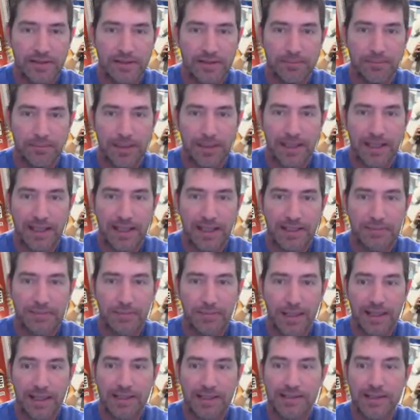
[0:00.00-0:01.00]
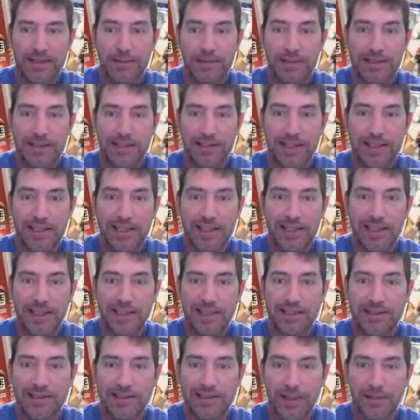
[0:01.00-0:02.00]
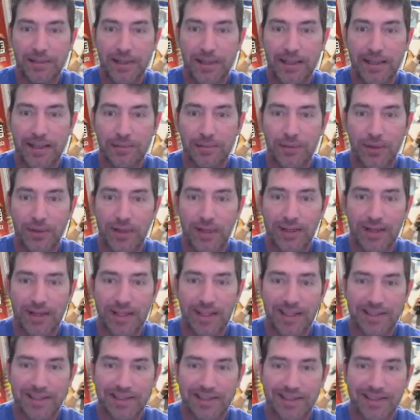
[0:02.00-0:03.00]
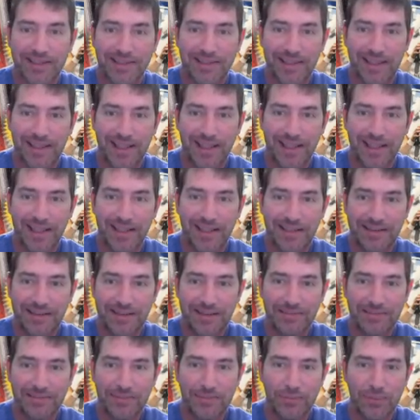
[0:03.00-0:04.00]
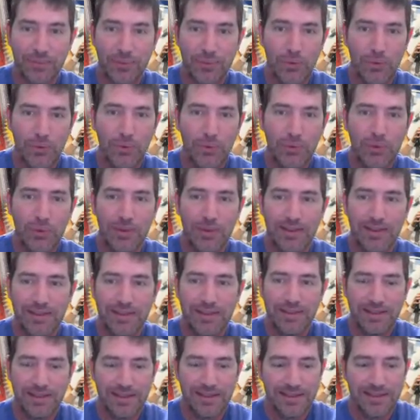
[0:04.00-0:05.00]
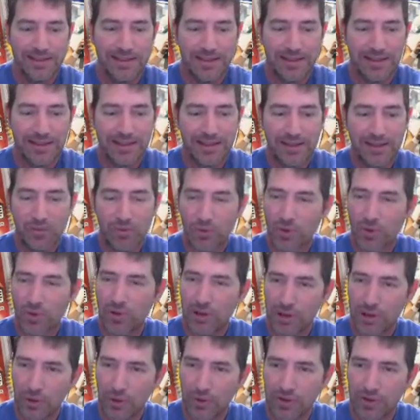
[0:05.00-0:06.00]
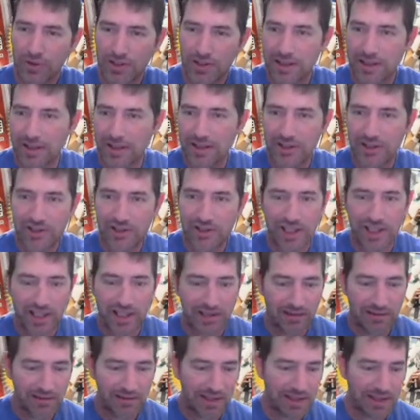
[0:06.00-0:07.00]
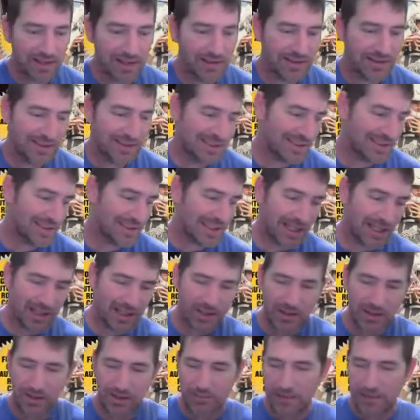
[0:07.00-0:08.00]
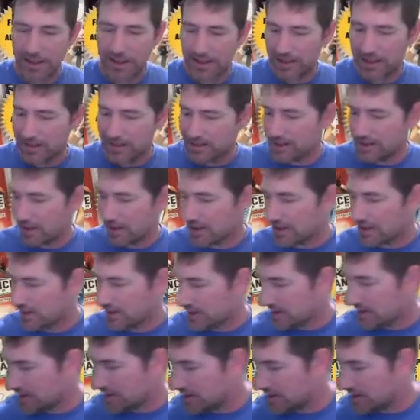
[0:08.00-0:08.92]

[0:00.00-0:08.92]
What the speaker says: big ass box thing, makes you think you're getting something, ain't it? Boy, that thing is, look at that. Oof. Real loose in there, shaking around. It's not good, man. That's not good.